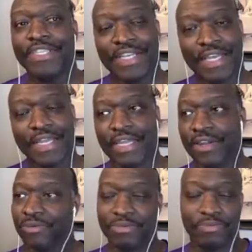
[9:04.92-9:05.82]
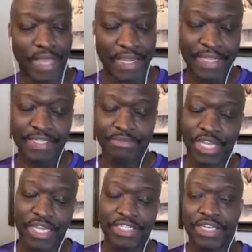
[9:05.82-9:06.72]
They did some
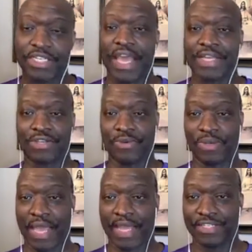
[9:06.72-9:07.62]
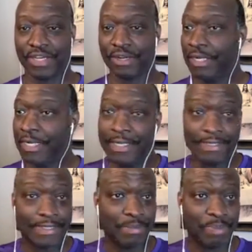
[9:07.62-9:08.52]
changes to the tax code last year.
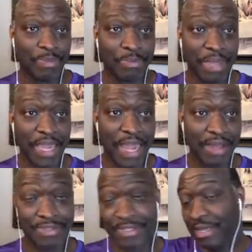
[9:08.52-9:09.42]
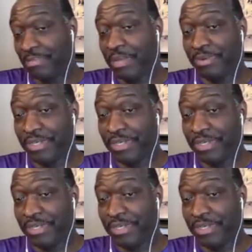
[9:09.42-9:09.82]
Some people made out, some people